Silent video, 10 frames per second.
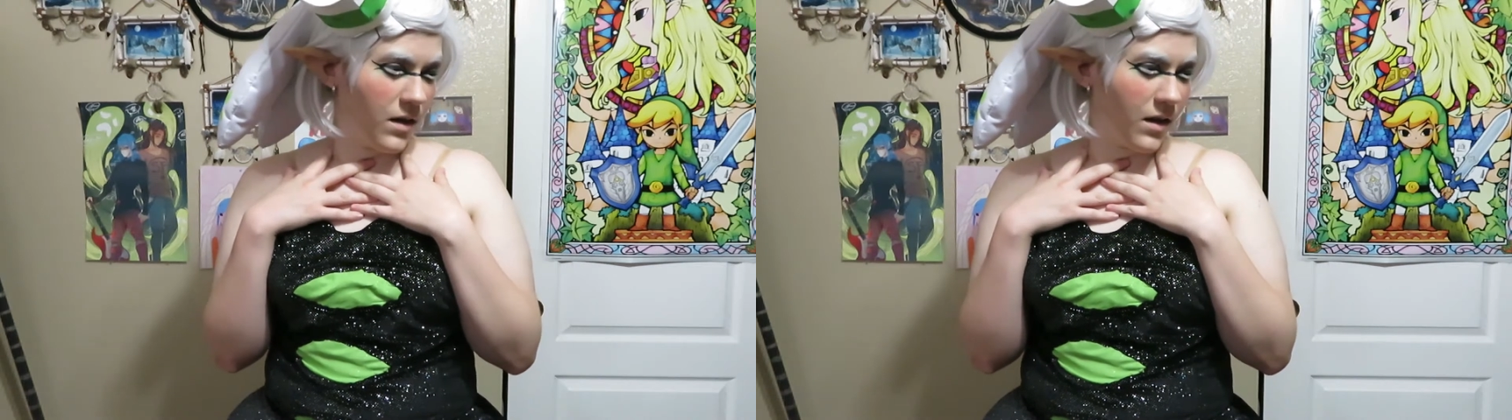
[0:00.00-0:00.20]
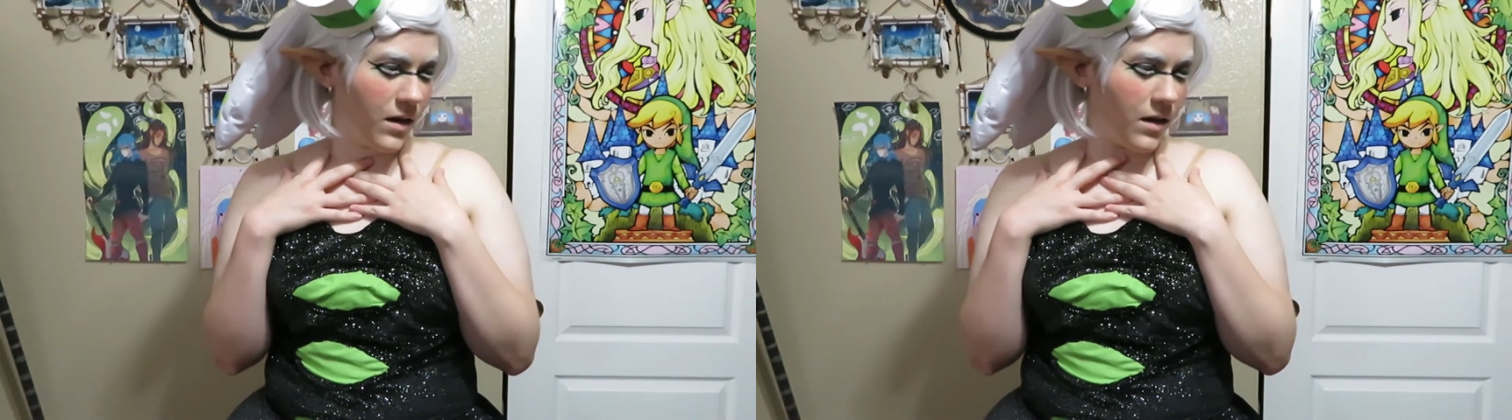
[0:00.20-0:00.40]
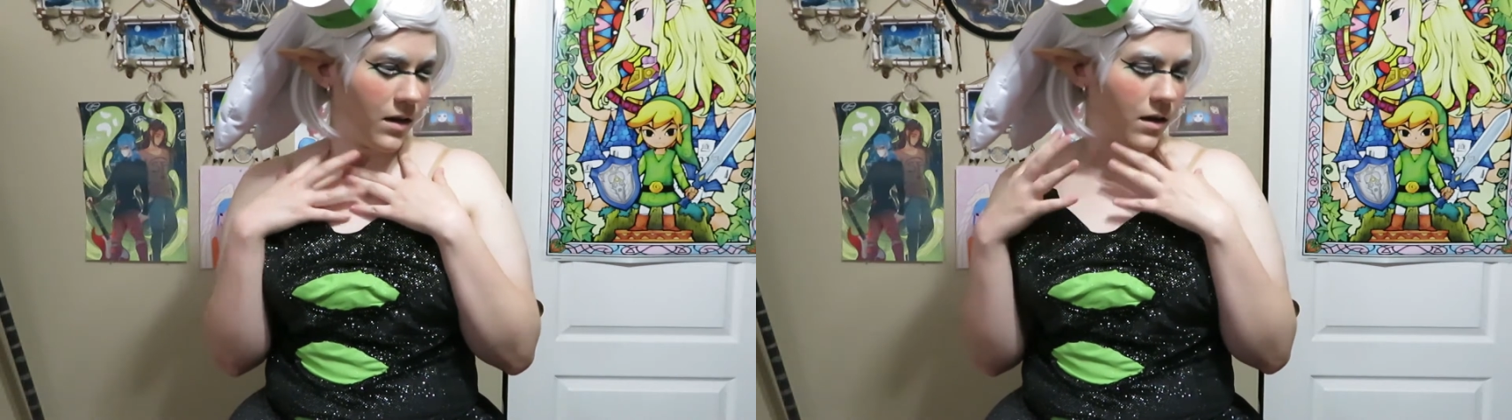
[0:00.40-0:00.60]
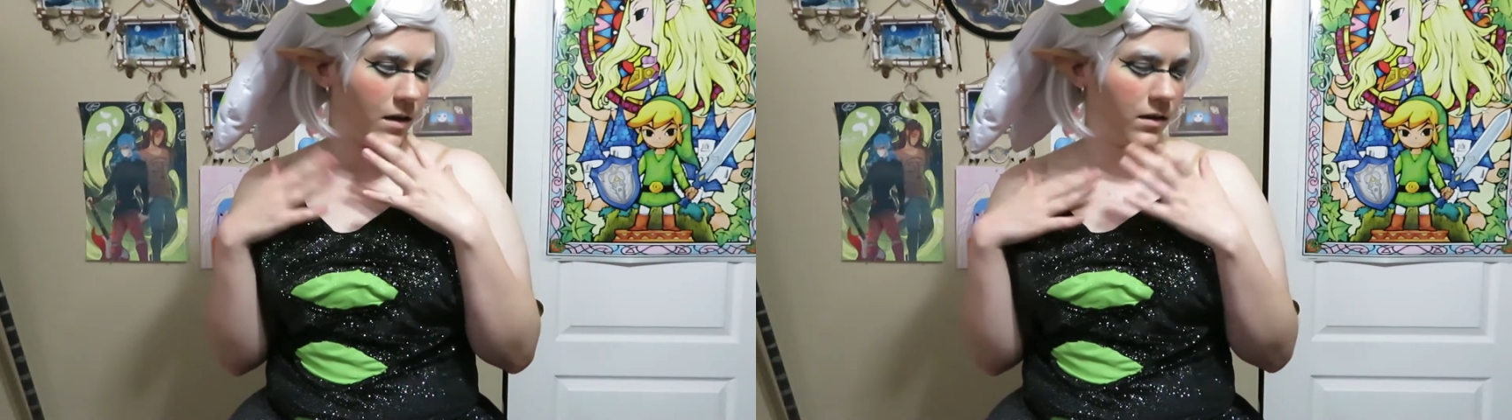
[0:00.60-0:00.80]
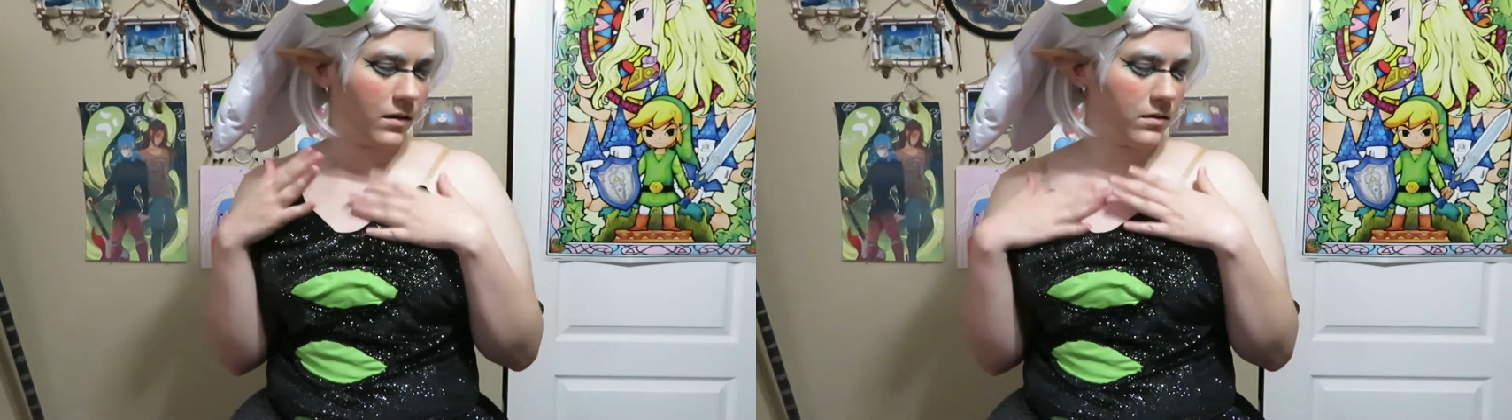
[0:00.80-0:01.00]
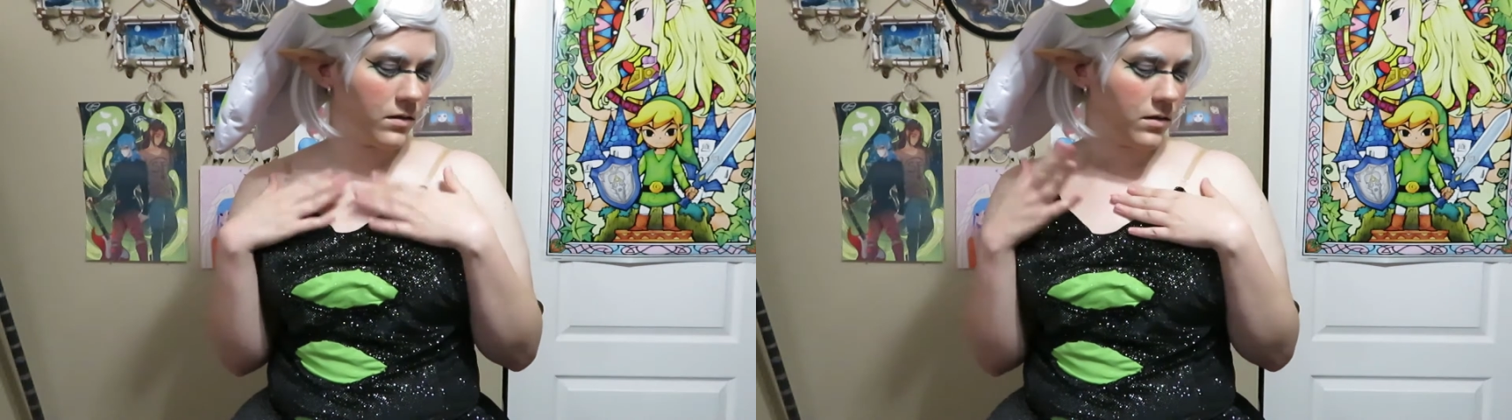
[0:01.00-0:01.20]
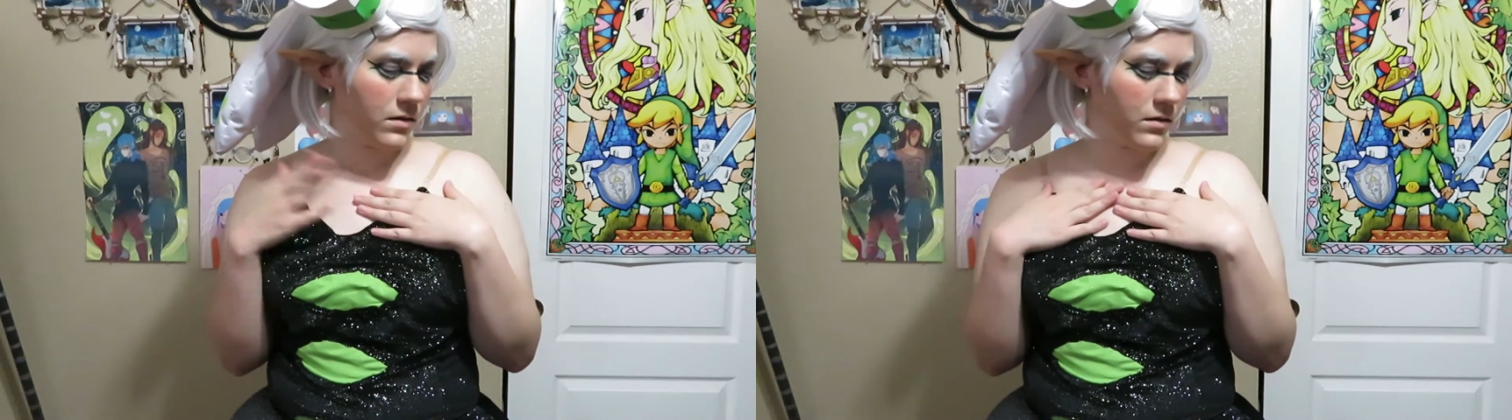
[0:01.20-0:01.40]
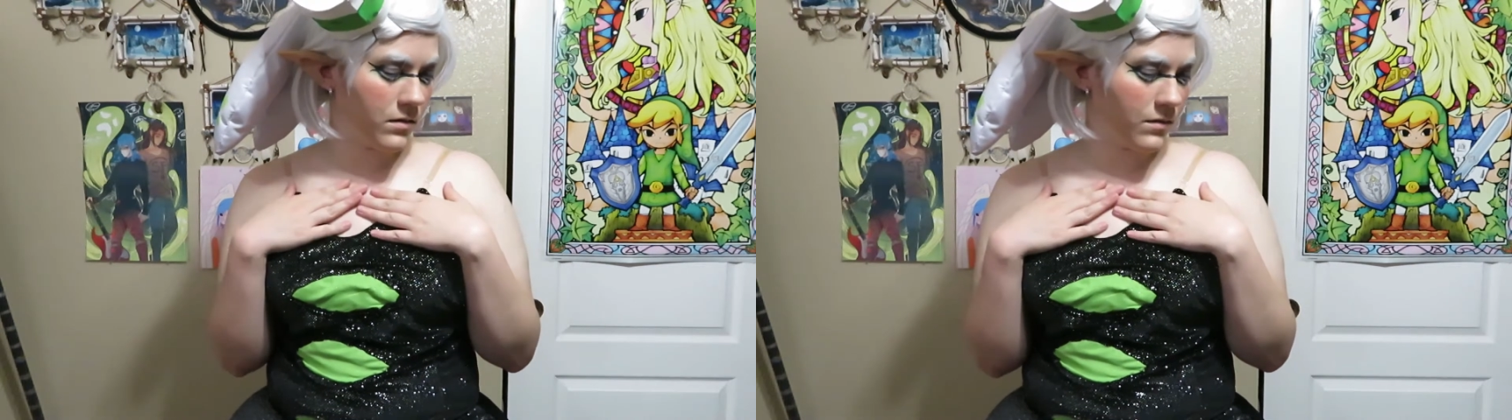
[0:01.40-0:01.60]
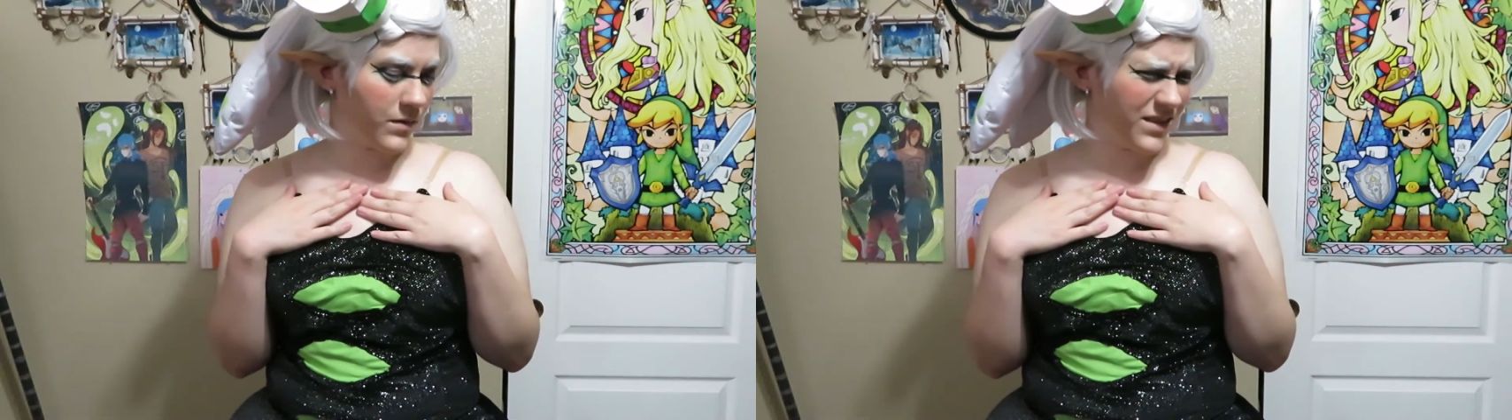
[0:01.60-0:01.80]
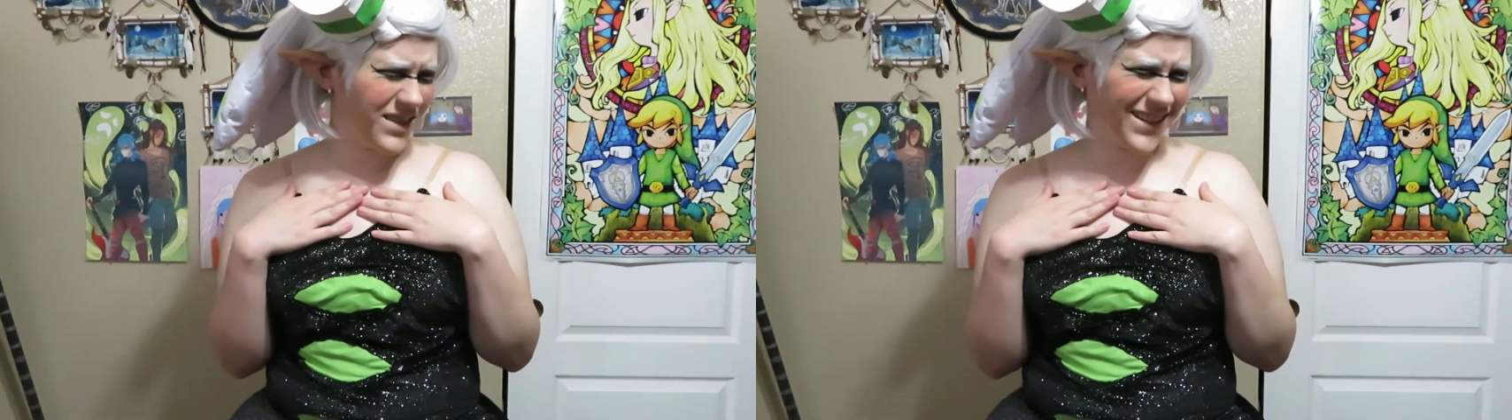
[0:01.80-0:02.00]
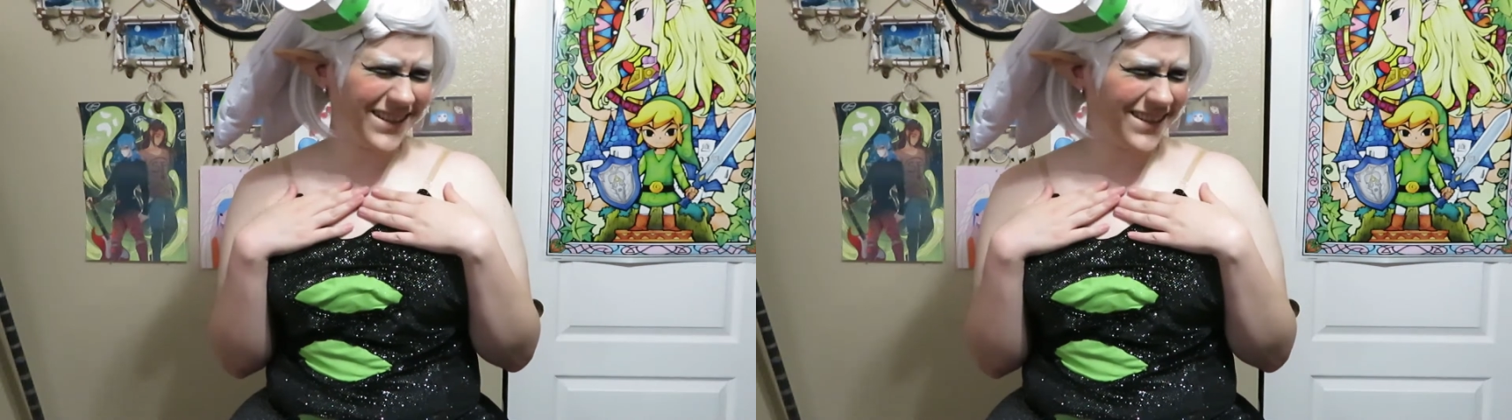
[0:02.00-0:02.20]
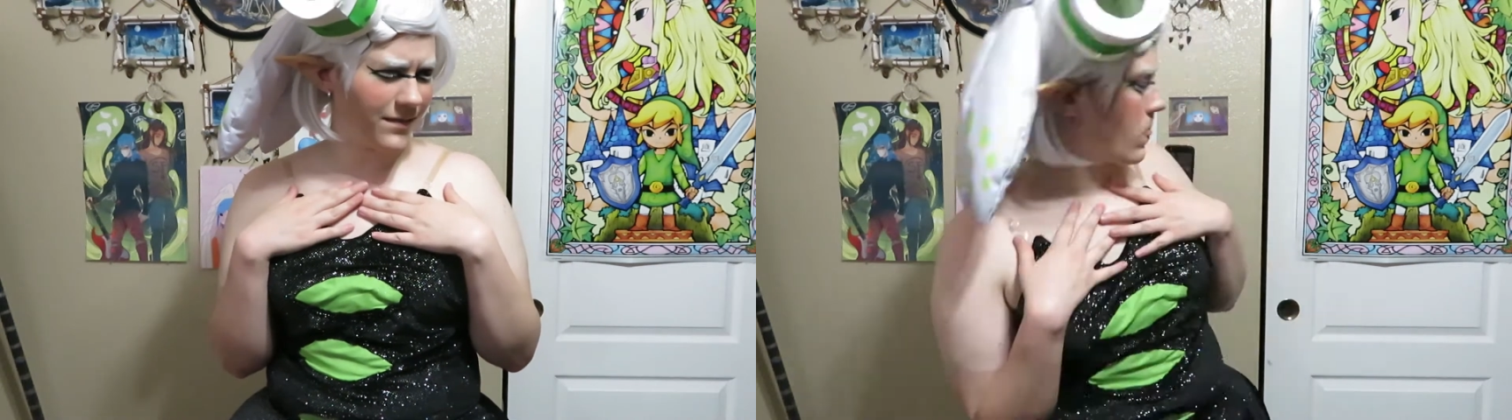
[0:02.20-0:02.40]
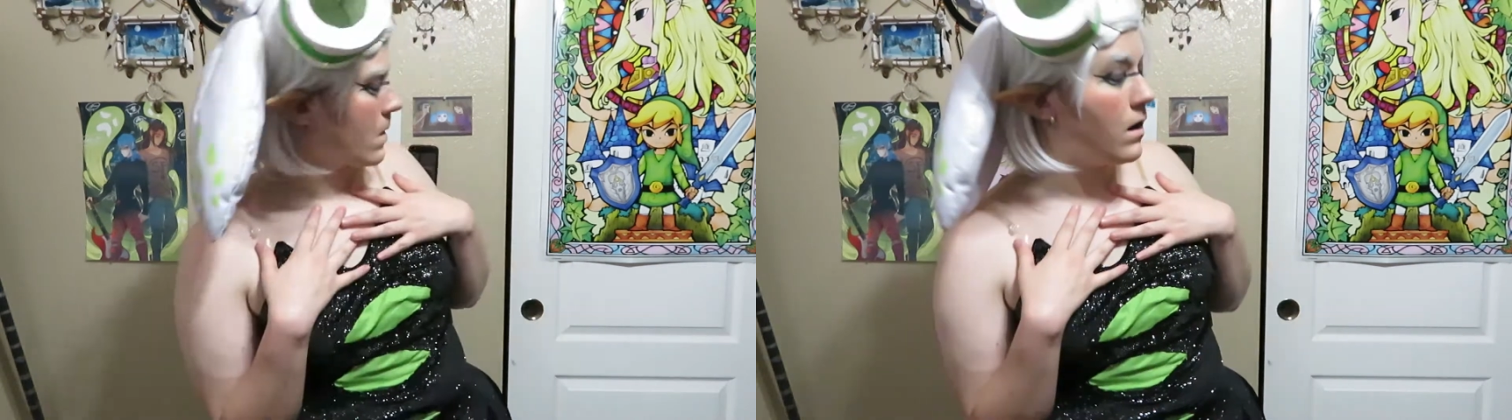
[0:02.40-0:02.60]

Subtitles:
and what else did I need?